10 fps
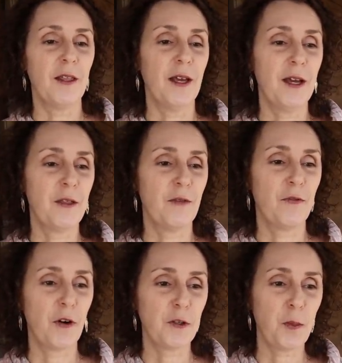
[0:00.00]
The
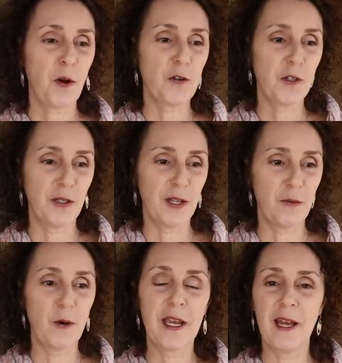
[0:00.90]
first person
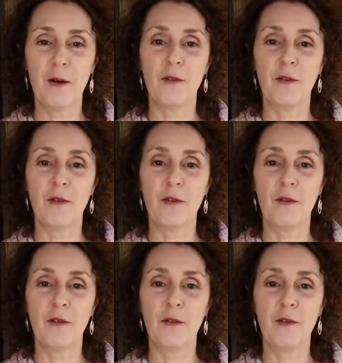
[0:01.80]
that went,